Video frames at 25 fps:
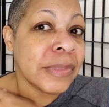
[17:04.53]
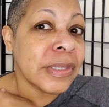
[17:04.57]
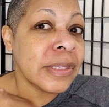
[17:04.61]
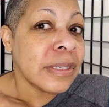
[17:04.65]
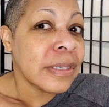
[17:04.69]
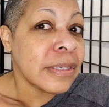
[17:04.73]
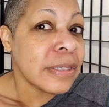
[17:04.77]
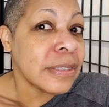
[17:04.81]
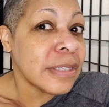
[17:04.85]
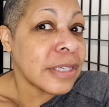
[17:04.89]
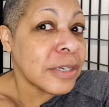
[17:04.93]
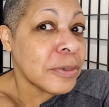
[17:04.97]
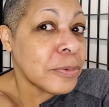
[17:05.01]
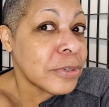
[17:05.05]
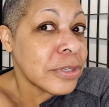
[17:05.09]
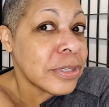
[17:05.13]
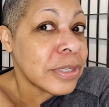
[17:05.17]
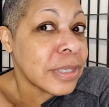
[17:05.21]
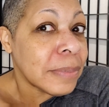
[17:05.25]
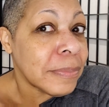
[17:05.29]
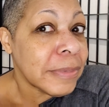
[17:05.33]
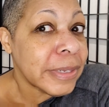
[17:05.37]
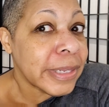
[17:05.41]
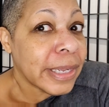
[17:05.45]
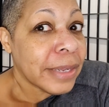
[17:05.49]
because there were
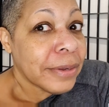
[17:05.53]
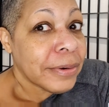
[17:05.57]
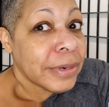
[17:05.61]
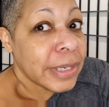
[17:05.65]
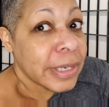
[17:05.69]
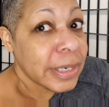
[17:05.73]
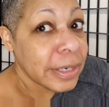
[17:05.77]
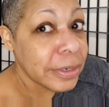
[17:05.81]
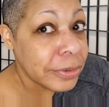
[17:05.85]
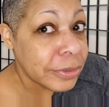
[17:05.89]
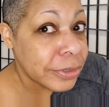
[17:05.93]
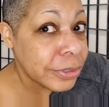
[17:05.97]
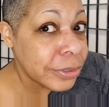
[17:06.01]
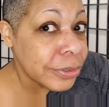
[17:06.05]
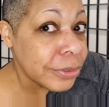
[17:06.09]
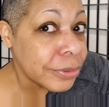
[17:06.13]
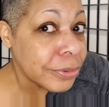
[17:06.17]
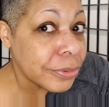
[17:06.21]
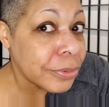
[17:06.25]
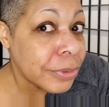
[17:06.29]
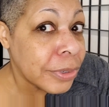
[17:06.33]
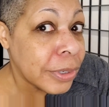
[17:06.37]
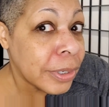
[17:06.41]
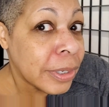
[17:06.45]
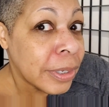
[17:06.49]
some down here
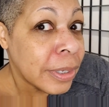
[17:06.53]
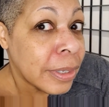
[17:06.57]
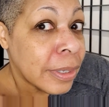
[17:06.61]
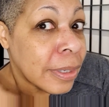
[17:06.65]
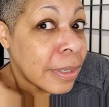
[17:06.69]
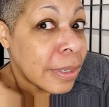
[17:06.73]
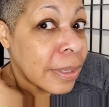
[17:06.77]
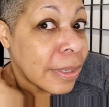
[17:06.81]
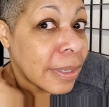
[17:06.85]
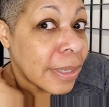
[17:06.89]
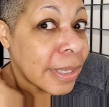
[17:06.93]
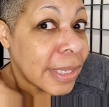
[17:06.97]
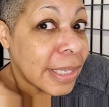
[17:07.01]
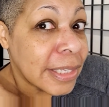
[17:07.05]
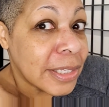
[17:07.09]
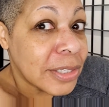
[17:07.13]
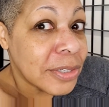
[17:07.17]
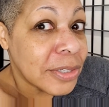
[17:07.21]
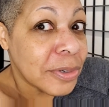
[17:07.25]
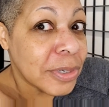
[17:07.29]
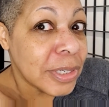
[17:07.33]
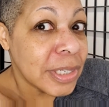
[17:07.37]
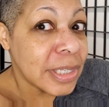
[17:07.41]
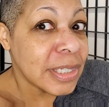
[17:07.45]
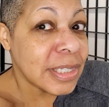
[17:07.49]
too. And
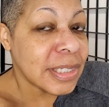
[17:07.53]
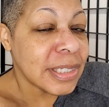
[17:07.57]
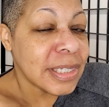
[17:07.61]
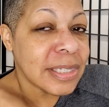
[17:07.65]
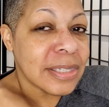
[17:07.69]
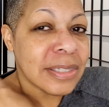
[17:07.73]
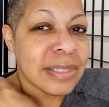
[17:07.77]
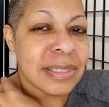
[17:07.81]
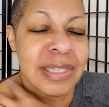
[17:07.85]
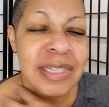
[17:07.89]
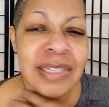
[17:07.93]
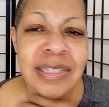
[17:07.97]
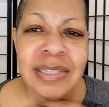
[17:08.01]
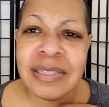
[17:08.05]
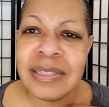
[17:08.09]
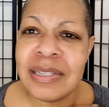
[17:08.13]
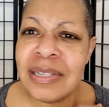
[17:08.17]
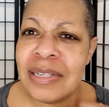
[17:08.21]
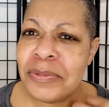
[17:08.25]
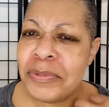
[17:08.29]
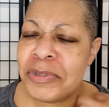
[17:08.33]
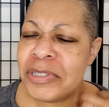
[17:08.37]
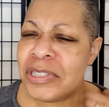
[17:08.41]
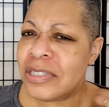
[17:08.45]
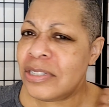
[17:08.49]
so it's just, it's,
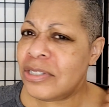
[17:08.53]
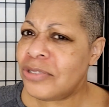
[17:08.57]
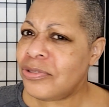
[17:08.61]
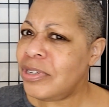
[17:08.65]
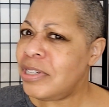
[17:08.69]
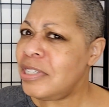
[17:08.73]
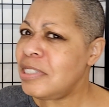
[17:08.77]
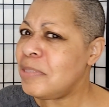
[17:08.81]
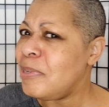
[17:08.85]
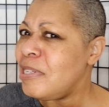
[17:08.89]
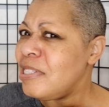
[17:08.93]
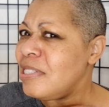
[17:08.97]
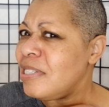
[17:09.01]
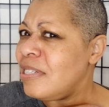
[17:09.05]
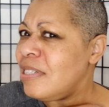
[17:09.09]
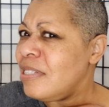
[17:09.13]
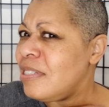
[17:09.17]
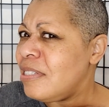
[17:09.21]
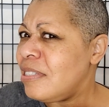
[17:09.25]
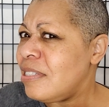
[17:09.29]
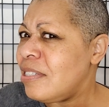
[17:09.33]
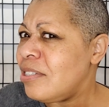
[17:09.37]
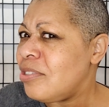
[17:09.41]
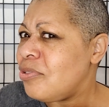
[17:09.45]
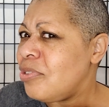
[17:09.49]
it was just strange. And I said,
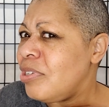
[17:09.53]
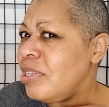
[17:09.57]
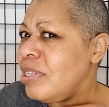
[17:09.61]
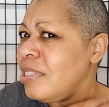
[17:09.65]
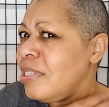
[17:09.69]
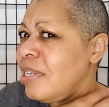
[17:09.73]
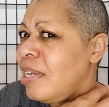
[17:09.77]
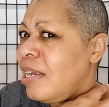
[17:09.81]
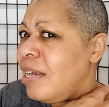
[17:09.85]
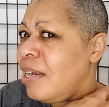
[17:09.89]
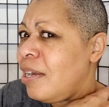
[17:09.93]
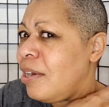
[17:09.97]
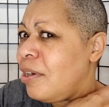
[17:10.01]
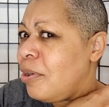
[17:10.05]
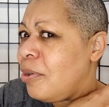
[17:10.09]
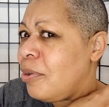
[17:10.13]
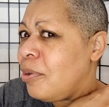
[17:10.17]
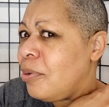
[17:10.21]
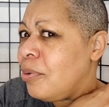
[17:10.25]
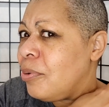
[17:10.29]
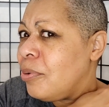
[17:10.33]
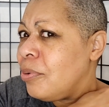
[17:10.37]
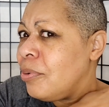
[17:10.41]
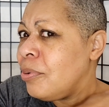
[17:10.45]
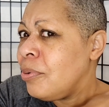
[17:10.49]
it's just strange
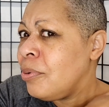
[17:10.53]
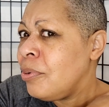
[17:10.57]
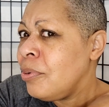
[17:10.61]
how